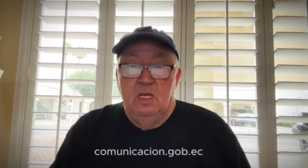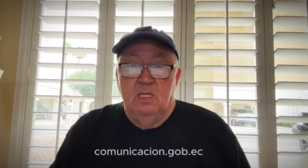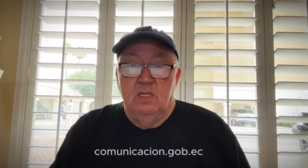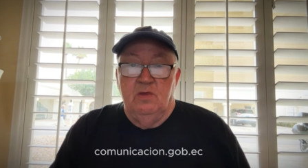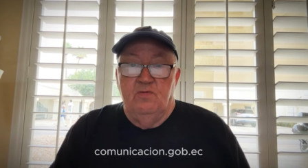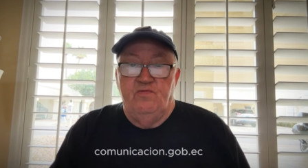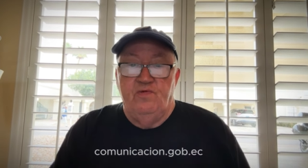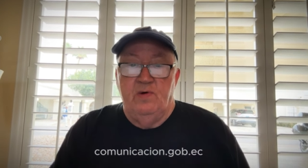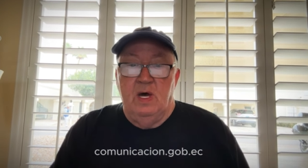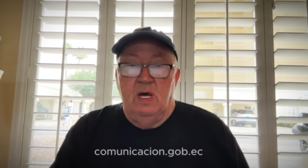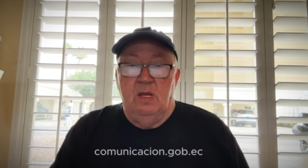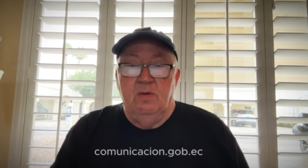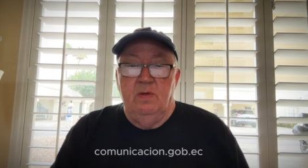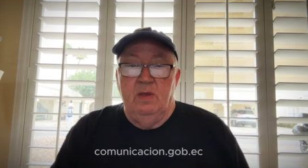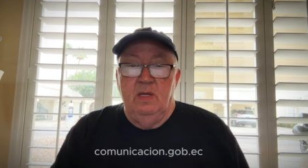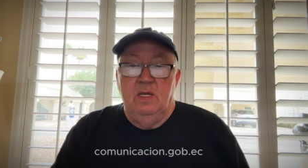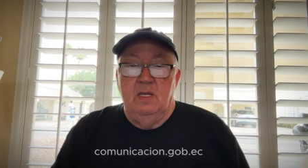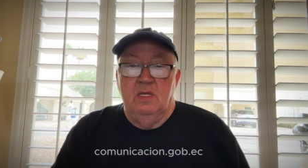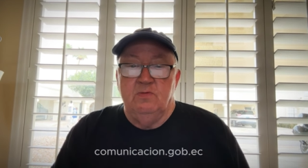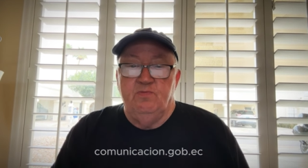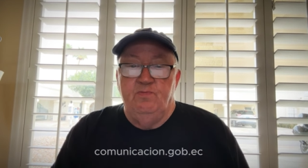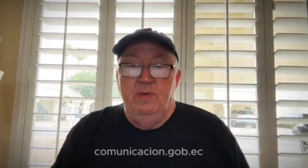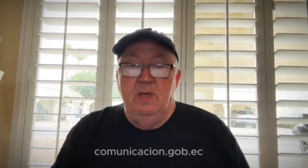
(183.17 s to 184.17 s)
The following
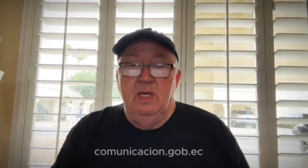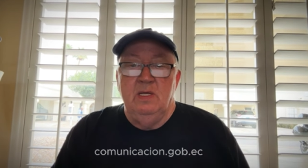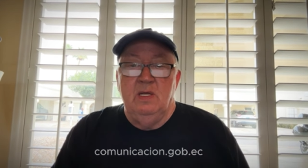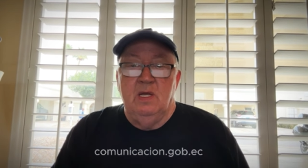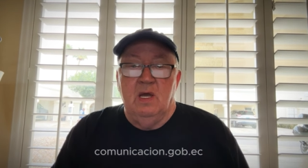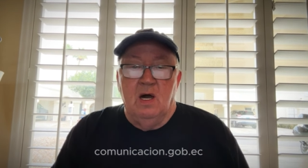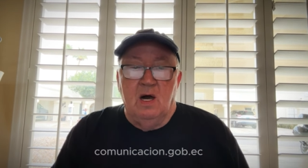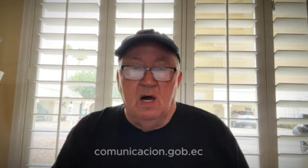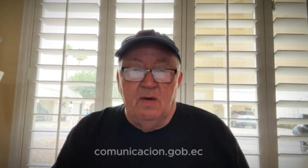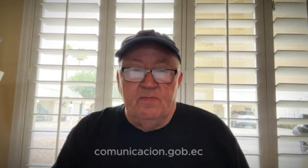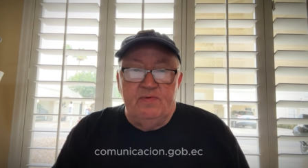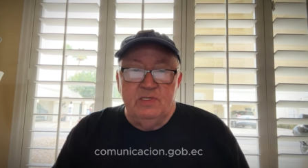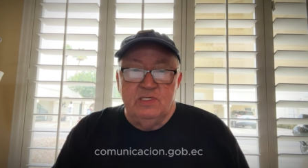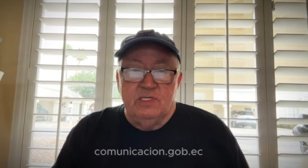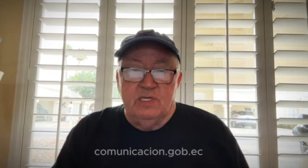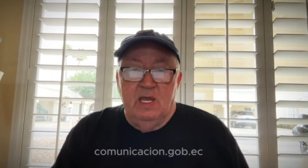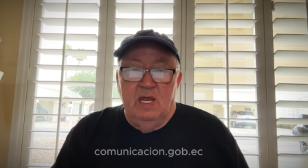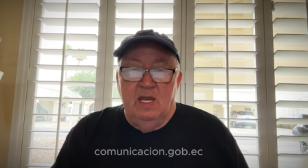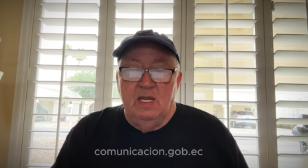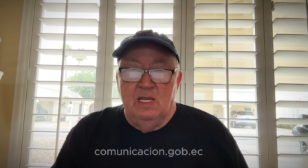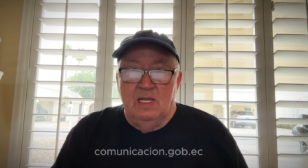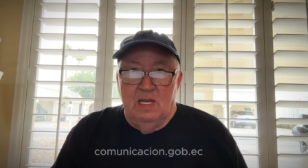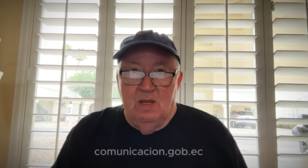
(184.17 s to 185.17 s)
has been
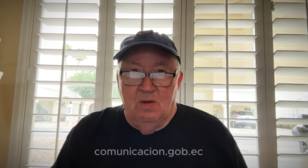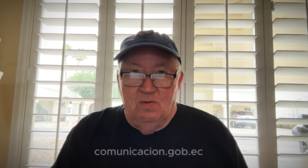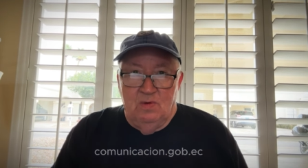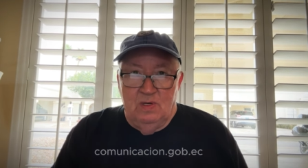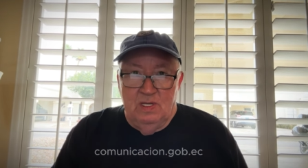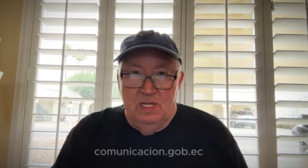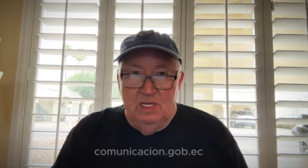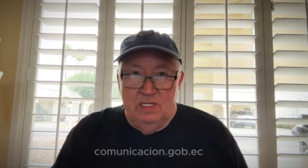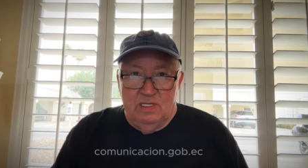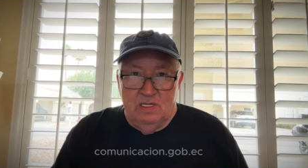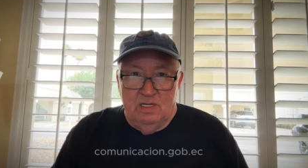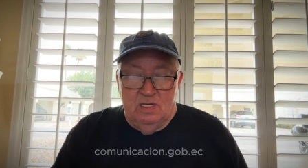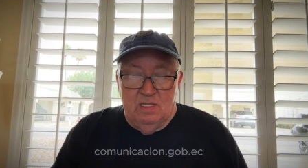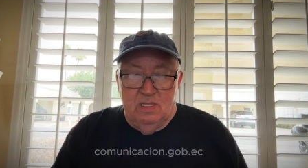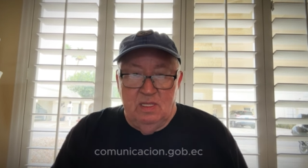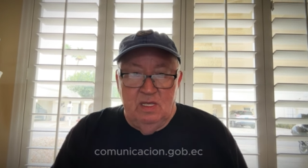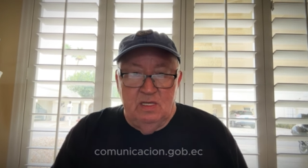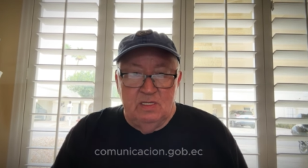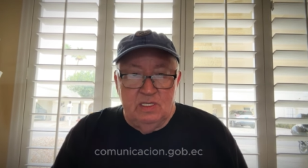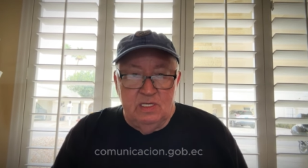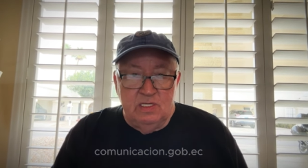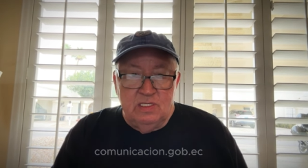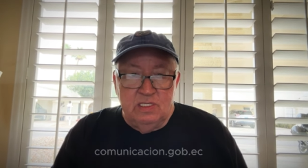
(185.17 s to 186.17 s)
confiscated. Now, listen to
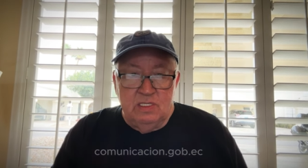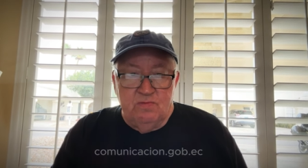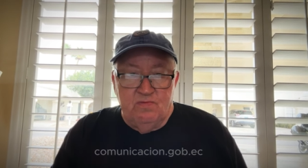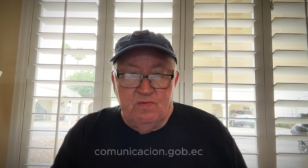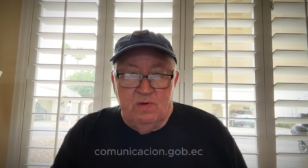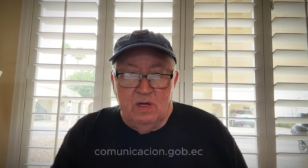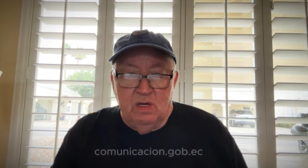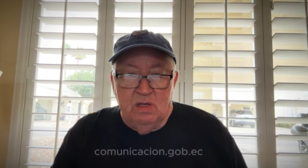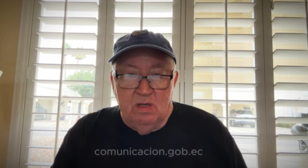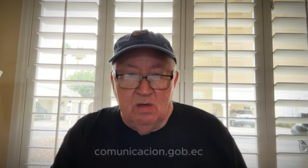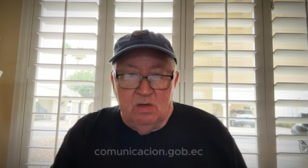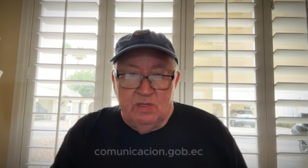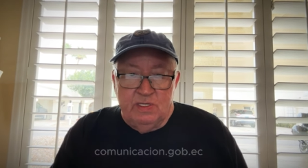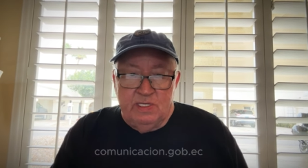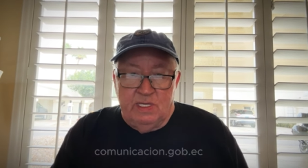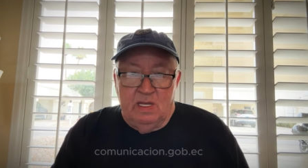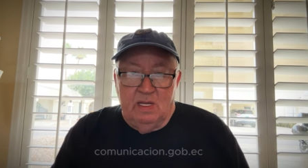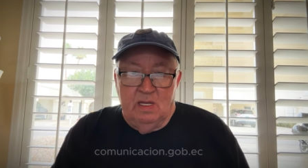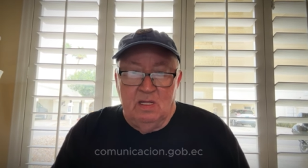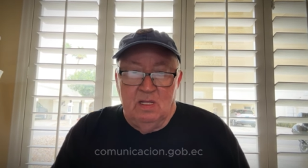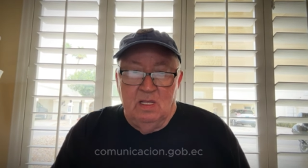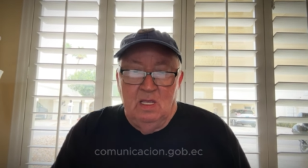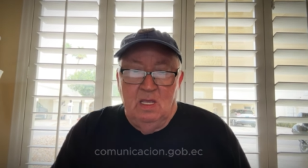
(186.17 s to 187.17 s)
this. This is very
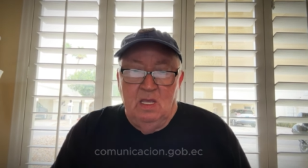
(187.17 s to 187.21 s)
interesting.